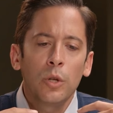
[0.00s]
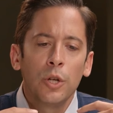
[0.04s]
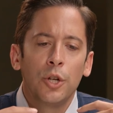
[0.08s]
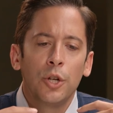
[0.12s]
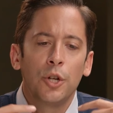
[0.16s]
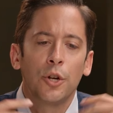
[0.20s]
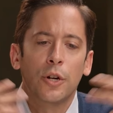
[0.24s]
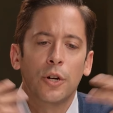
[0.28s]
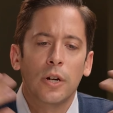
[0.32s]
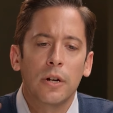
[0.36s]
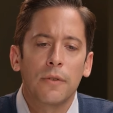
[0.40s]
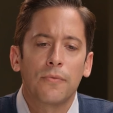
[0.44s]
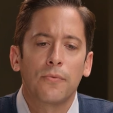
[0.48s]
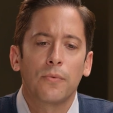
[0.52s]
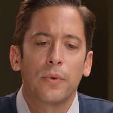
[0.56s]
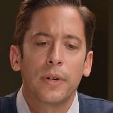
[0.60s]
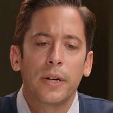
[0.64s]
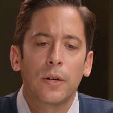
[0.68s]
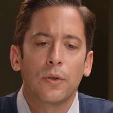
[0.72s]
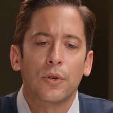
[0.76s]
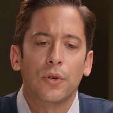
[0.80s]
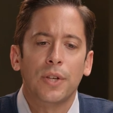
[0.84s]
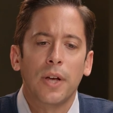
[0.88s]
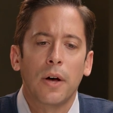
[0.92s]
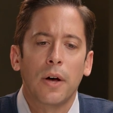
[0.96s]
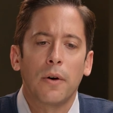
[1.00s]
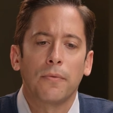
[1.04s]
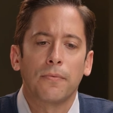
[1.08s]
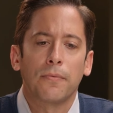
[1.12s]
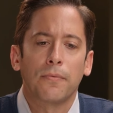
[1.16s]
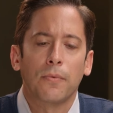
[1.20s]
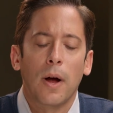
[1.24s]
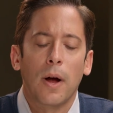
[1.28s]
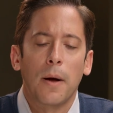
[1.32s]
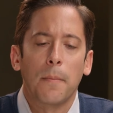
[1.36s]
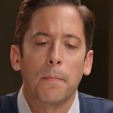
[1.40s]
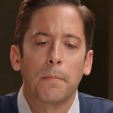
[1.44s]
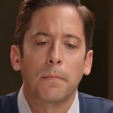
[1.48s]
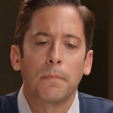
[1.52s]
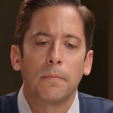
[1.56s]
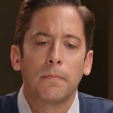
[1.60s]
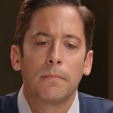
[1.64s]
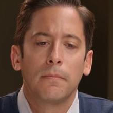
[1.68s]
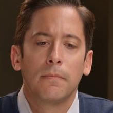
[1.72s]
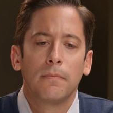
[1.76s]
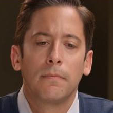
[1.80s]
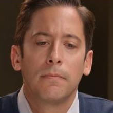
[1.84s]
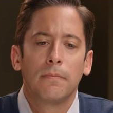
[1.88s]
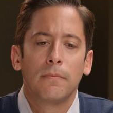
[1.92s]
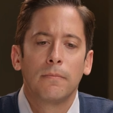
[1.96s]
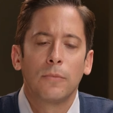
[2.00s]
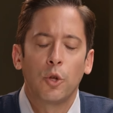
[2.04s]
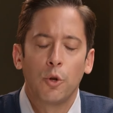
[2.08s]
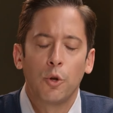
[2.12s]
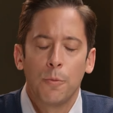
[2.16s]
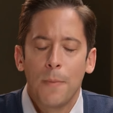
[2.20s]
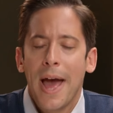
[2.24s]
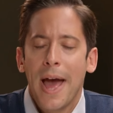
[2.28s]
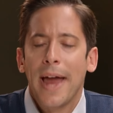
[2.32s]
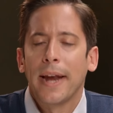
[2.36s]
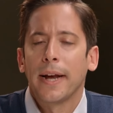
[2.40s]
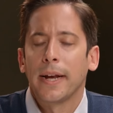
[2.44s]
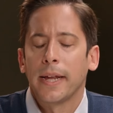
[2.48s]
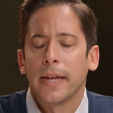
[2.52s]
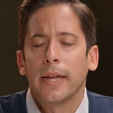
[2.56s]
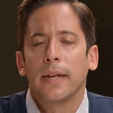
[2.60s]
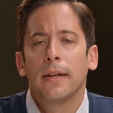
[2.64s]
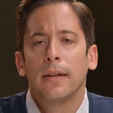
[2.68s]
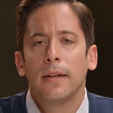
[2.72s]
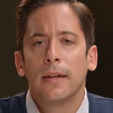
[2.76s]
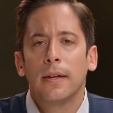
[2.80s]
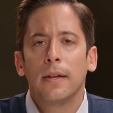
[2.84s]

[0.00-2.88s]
you're going to free yourself from humanity.